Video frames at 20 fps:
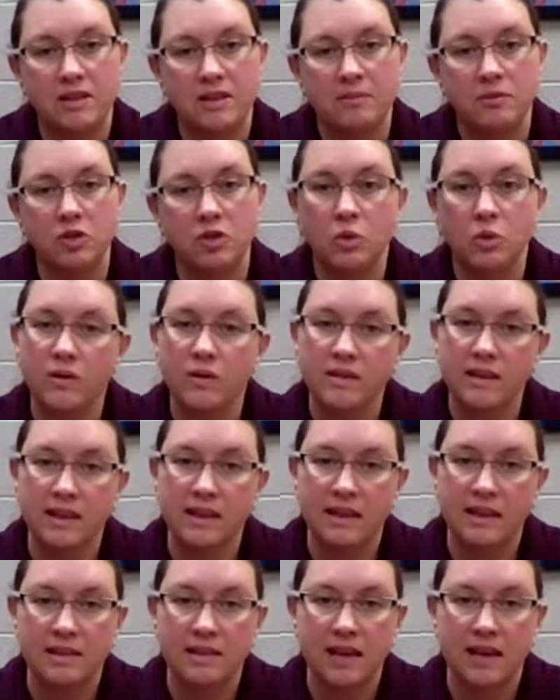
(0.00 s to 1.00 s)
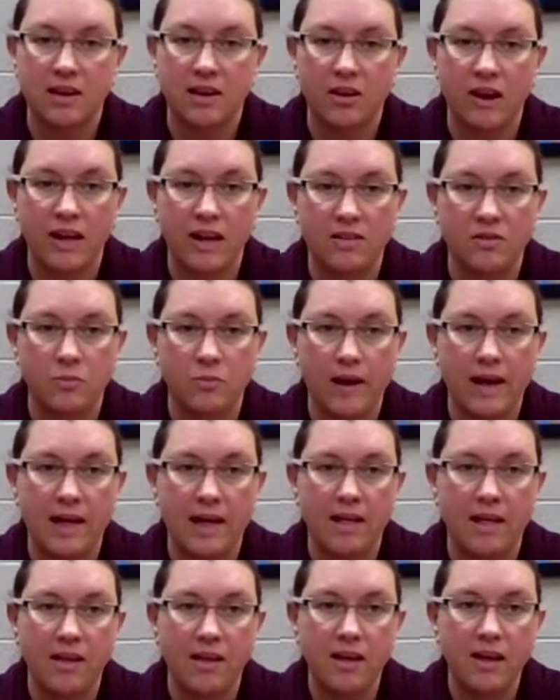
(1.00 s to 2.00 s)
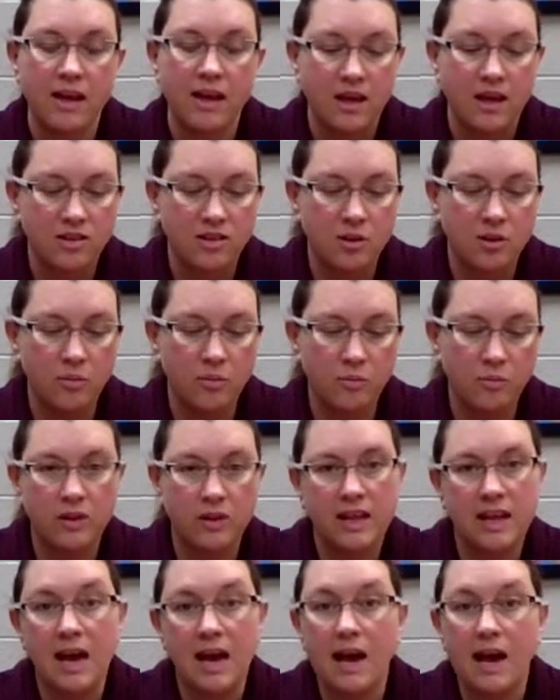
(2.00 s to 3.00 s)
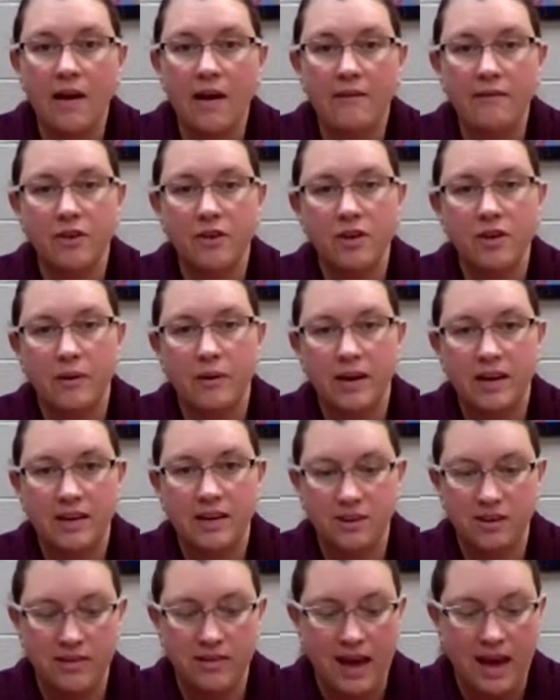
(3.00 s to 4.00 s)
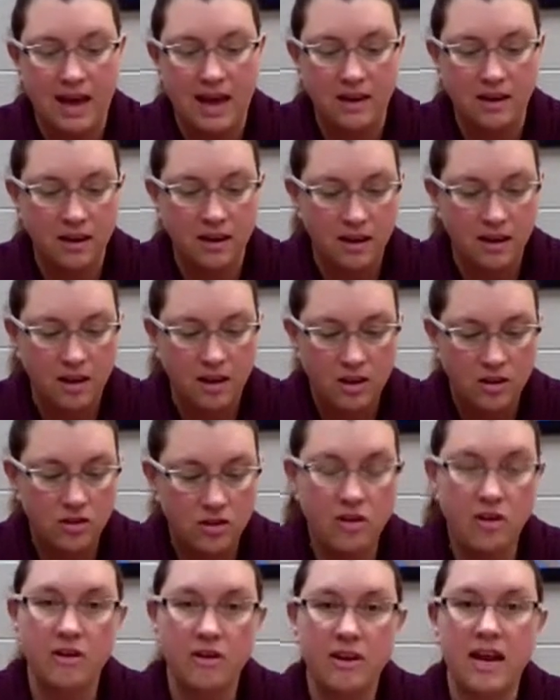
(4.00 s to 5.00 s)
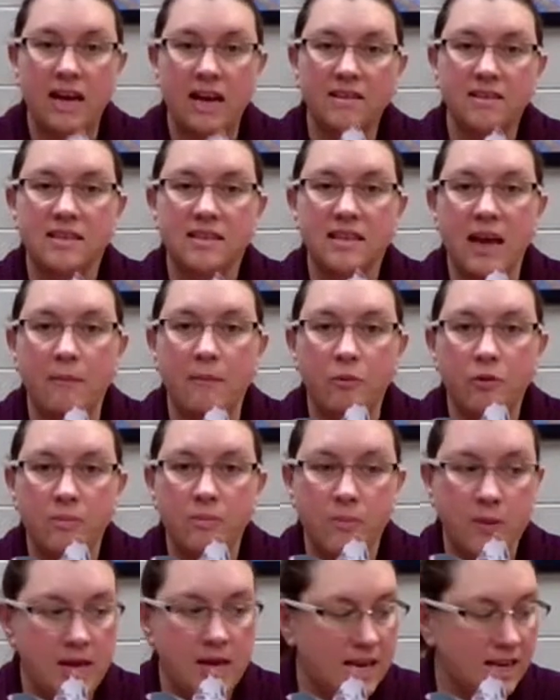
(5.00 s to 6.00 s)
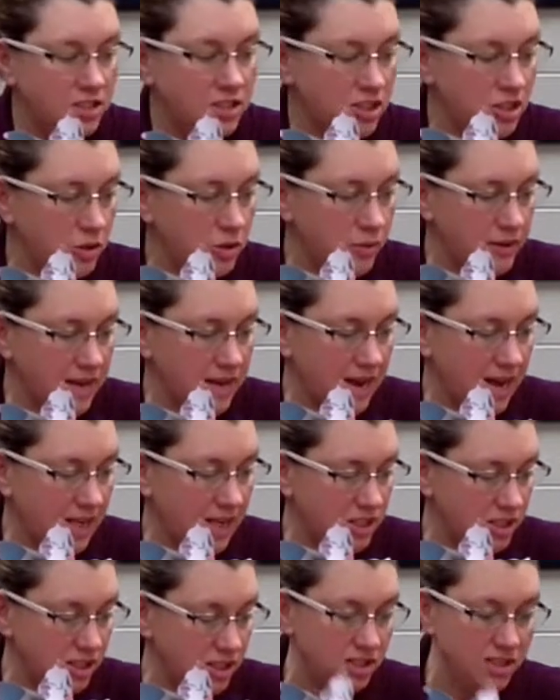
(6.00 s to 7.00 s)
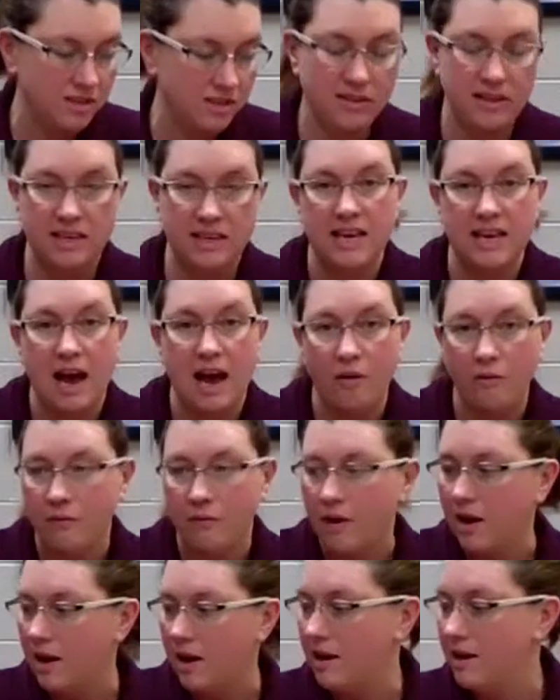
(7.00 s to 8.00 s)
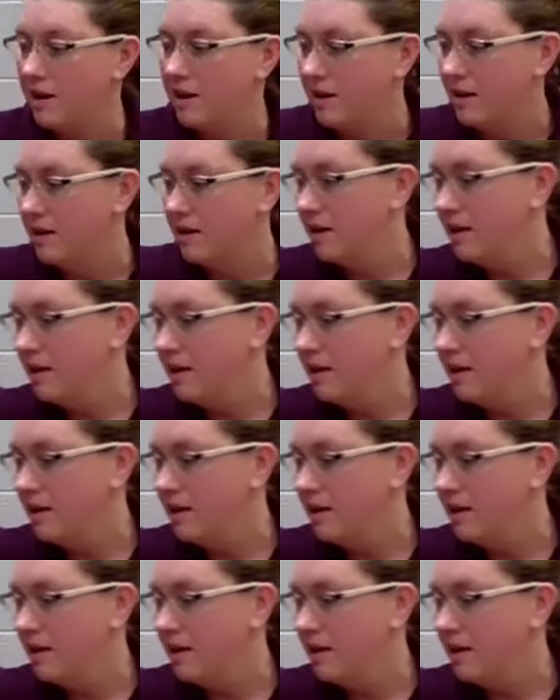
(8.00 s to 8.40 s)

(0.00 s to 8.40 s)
put some jewels in the center as well. So really however you want to do that. So your next step would be to attach it to the dowel rod.